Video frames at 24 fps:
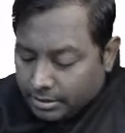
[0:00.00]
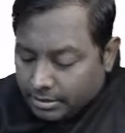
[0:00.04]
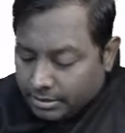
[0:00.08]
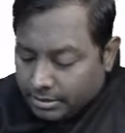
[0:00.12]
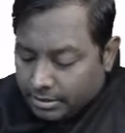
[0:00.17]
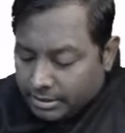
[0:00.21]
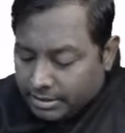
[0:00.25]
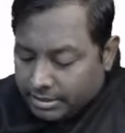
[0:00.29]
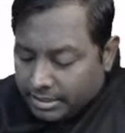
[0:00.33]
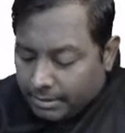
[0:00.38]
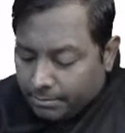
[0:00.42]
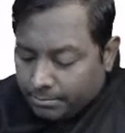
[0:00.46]

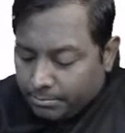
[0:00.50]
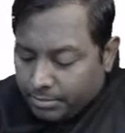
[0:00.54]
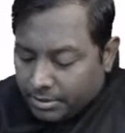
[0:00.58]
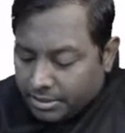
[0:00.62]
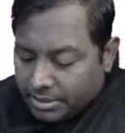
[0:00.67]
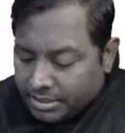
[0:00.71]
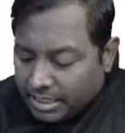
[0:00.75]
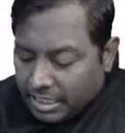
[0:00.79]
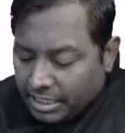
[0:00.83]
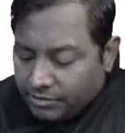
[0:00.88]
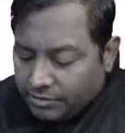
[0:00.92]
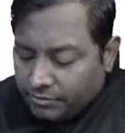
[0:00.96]
The sample
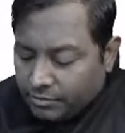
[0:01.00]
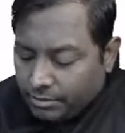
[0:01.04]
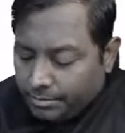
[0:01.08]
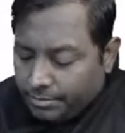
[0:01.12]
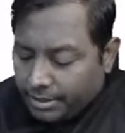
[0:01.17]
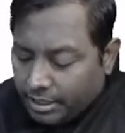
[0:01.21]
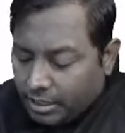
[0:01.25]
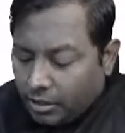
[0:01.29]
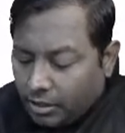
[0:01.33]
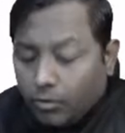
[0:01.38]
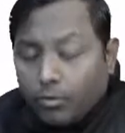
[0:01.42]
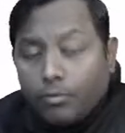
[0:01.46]
size will
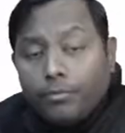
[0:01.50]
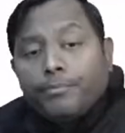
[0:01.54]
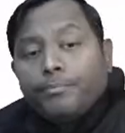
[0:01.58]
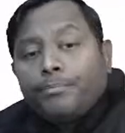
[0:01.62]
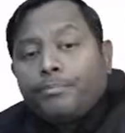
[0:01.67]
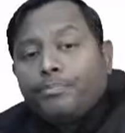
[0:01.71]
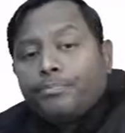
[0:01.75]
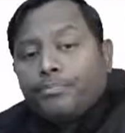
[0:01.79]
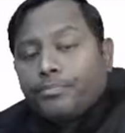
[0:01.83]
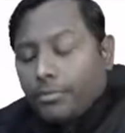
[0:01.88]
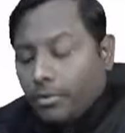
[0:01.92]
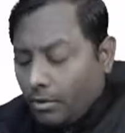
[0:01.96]
be around
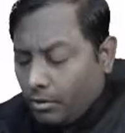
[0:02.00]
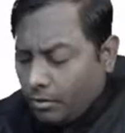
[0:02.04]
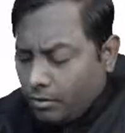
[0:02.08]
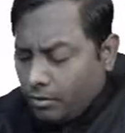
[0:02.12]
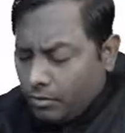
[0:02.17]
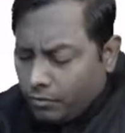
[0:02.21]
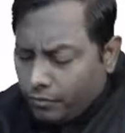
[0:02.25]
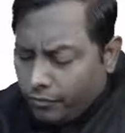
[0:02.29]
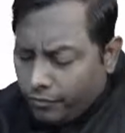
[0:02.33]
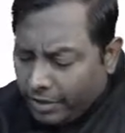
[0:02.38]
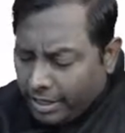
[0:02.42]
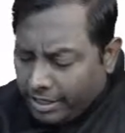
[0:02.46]

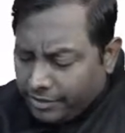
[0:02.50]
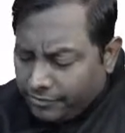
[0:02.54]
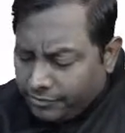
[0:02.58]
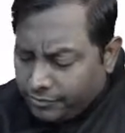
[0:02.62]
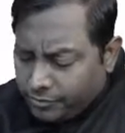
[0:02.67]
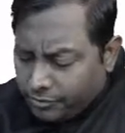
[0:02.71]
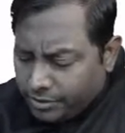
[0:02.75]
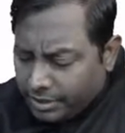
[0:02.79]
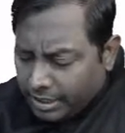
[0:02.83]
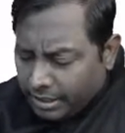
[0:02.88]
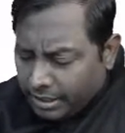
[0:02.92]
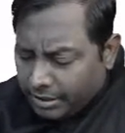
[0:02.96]
5
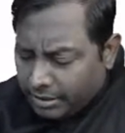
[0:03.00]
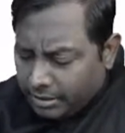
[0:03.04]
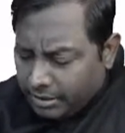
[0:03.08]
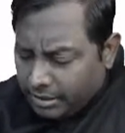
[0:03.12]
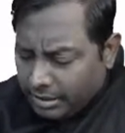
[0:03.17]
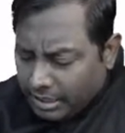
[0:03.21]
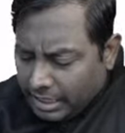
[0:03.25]
to 10.